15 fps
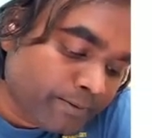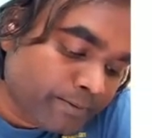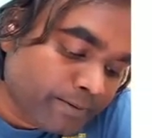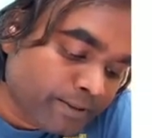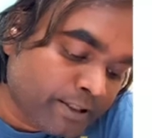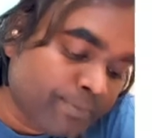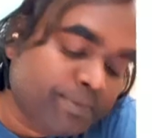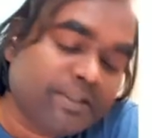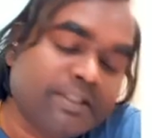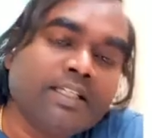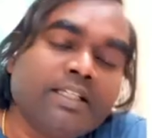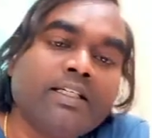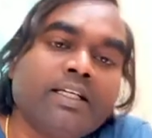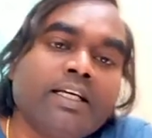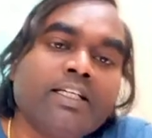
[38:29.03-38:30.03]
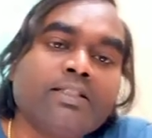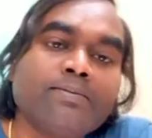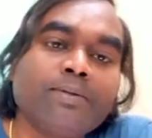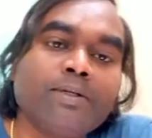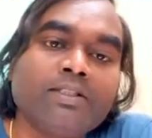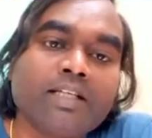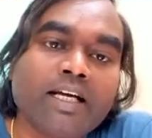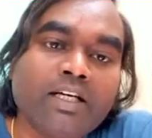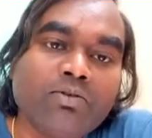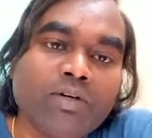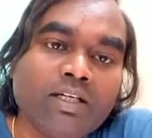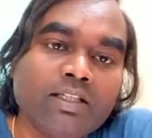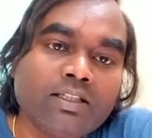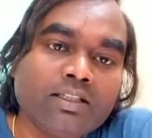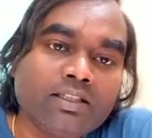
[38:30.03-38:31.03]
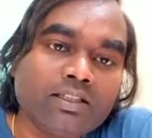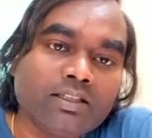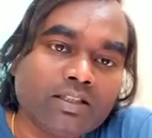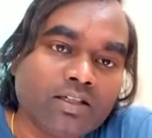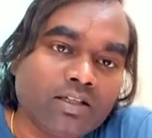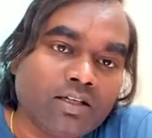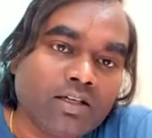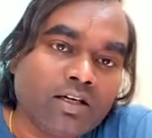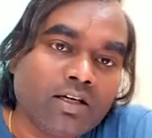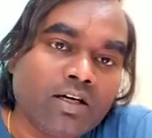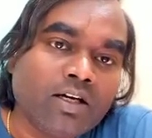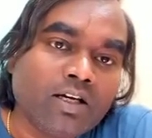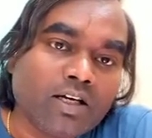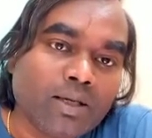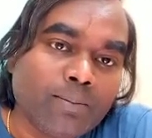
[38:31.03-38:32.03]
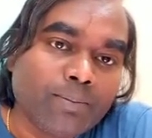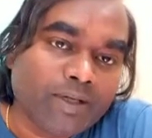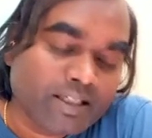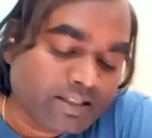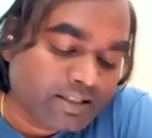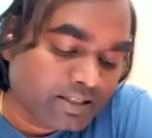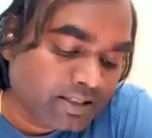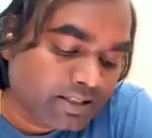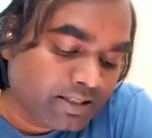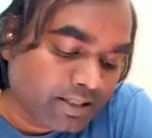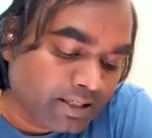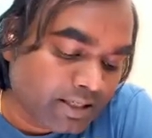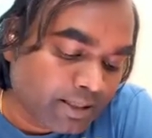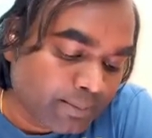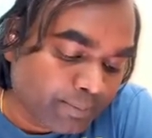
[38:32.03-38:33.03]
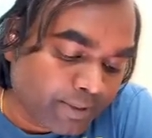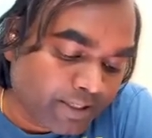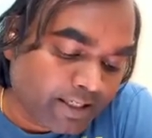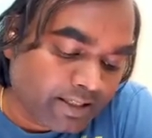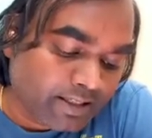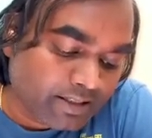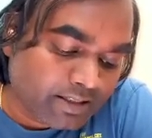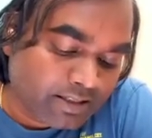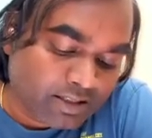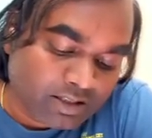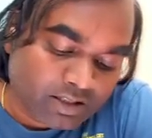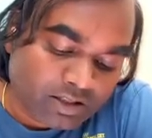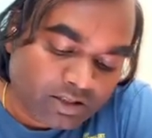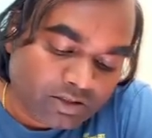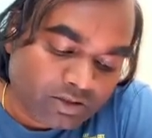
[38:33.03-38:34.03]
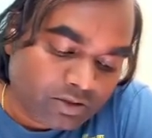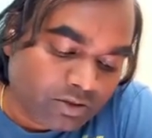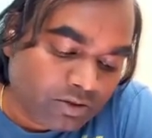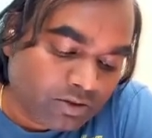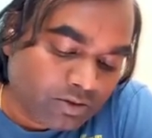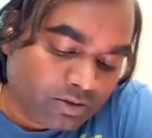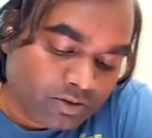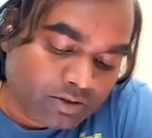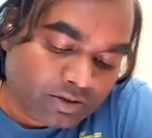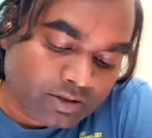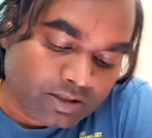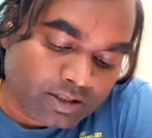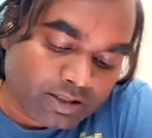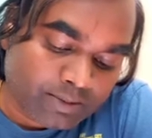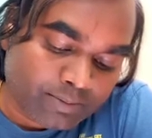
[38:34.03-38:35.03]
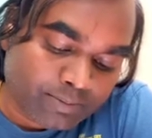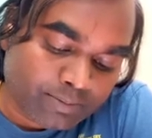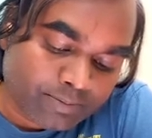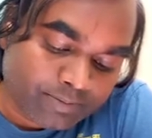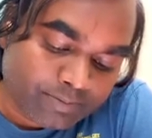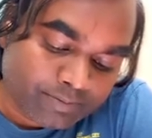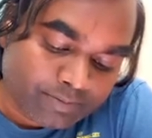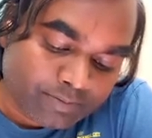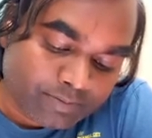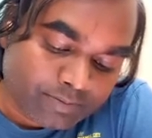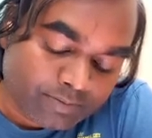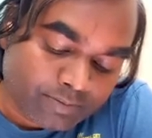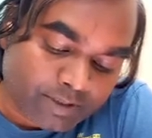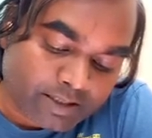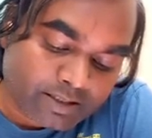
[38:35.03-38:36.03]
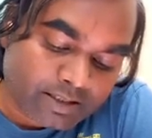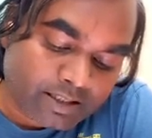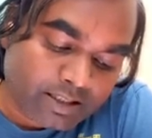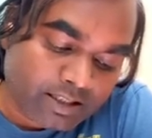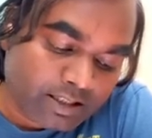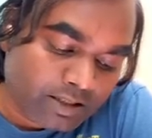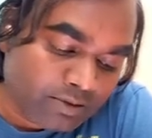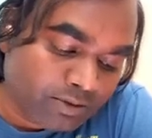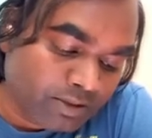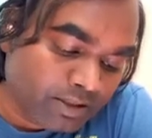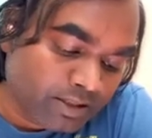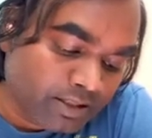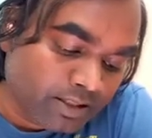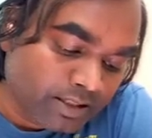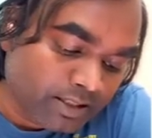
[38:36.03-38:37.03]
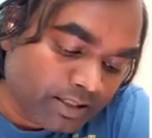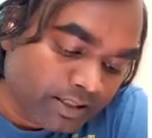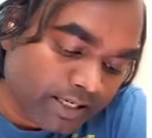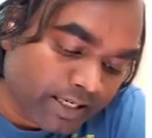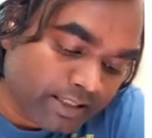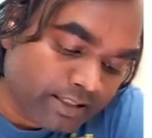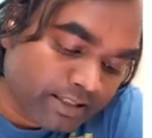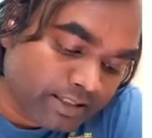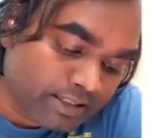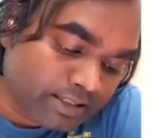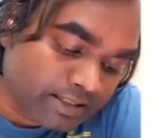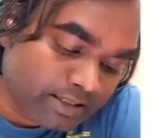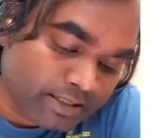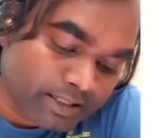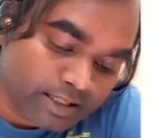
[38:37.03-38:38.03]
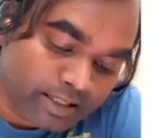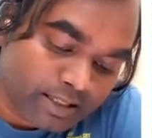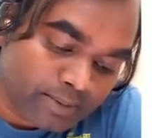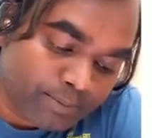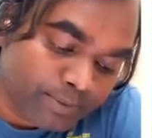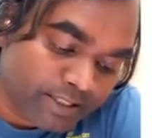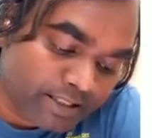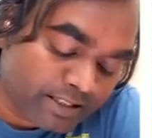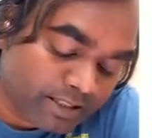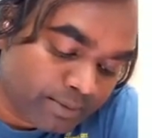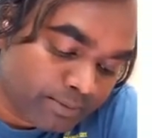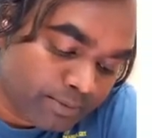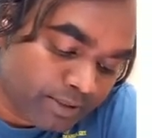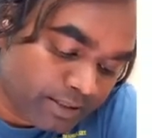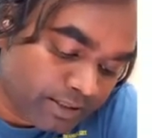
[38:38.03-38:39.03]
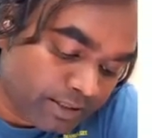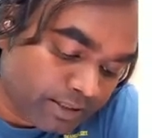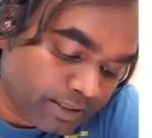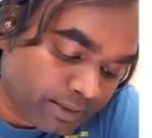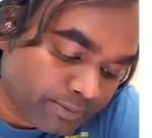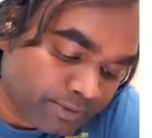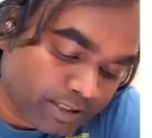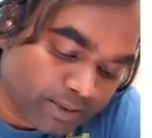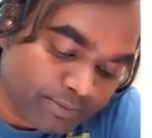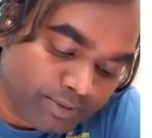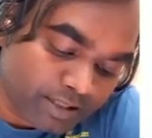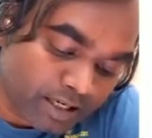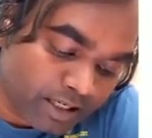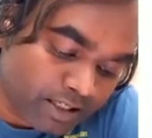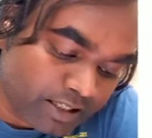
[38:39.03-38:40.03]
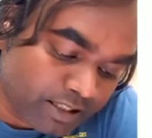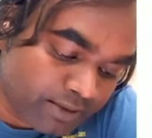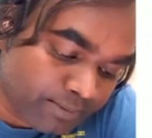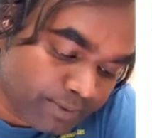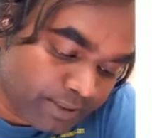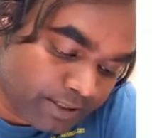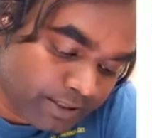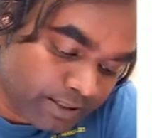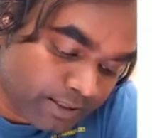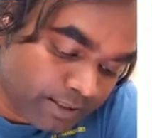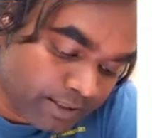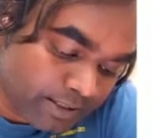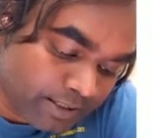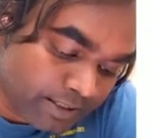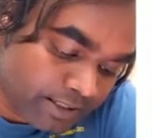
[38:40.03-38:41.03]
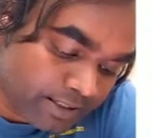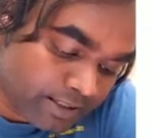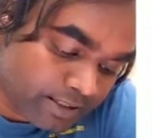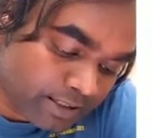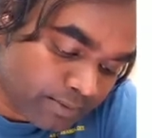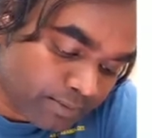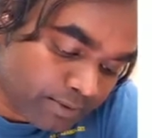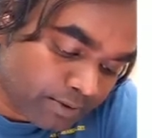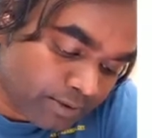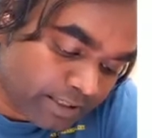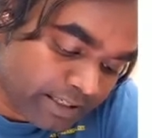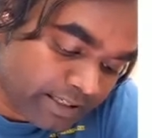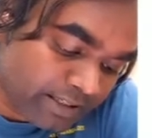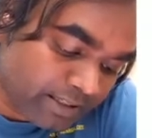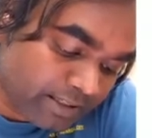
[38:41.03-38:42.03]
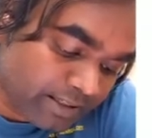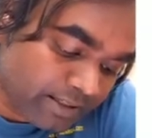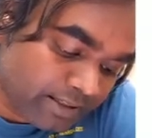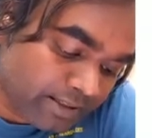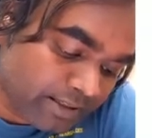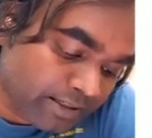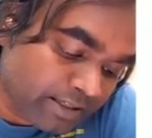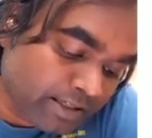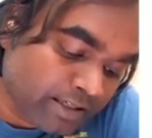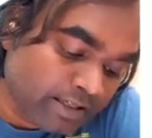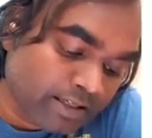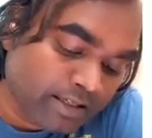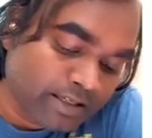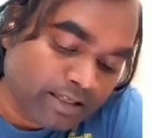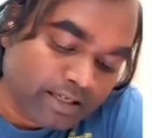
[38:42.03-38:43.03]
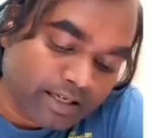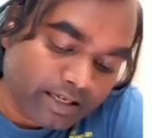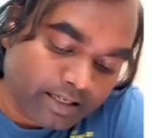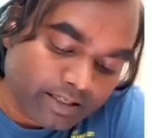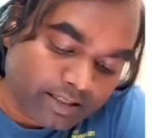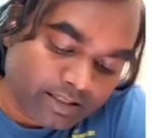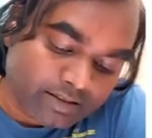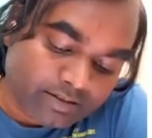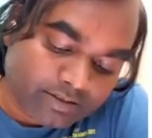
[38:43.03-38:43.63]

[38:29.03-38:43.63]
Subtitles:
represent x plus iy in the complex plane. So firstly you will write this complex number in terms of the ordered pair x, y, and